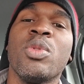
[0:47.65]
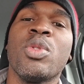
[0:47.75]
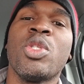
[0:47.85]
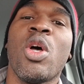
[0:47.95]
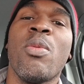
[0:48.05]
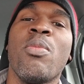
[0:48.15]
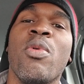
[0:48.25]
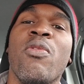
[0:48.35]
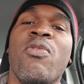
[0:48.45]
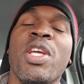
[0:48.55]
some
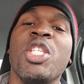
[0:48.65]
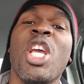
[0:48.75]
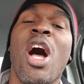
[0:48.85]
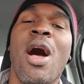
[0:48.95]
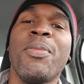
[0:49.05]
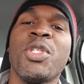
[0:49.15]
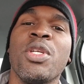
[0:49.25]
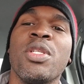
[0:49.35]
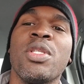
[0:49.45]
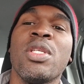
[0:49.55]
veggie
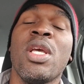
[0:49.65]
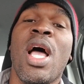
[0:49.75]
options.